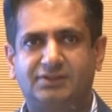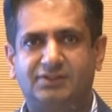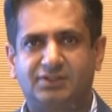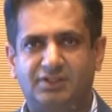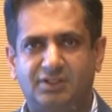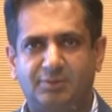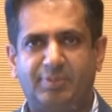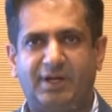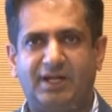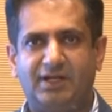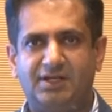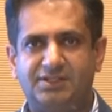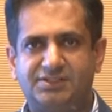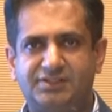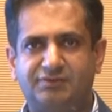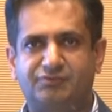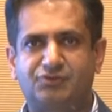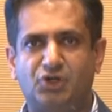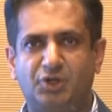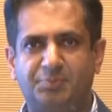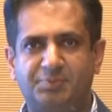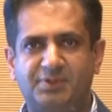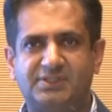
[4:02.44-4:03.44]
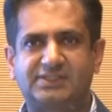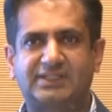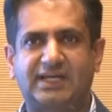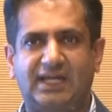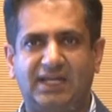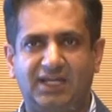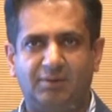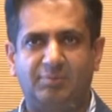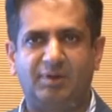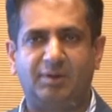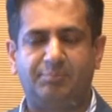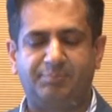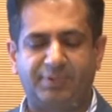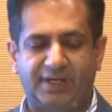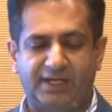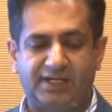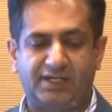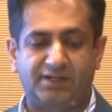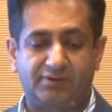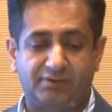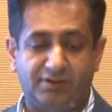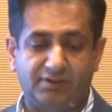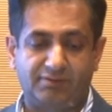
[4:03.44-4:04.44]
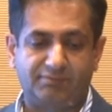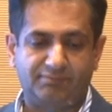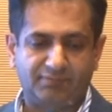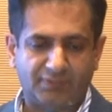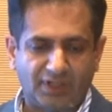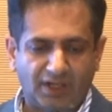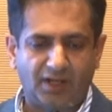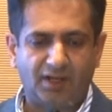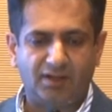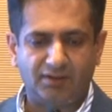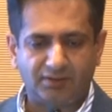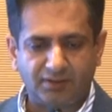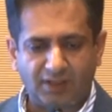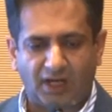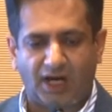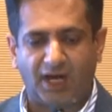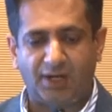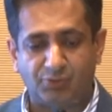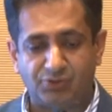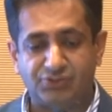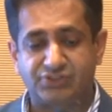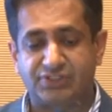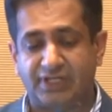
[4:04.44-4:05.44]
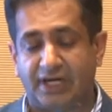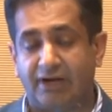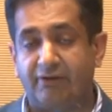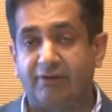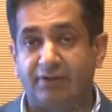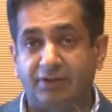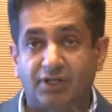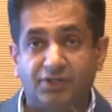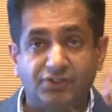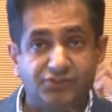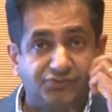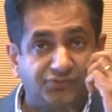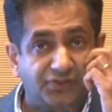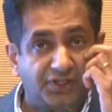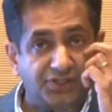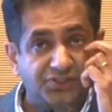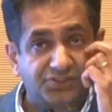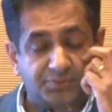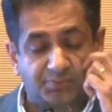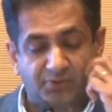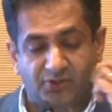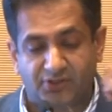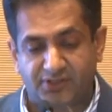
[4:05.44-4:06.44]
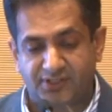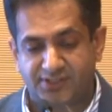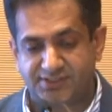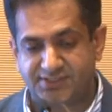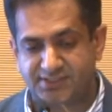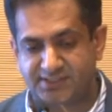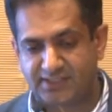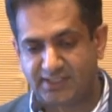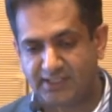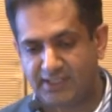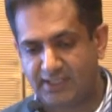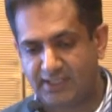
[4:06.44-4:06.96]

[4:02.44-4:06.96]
The palliative group is getting a bit bigger. I was sharing those views, to be honest.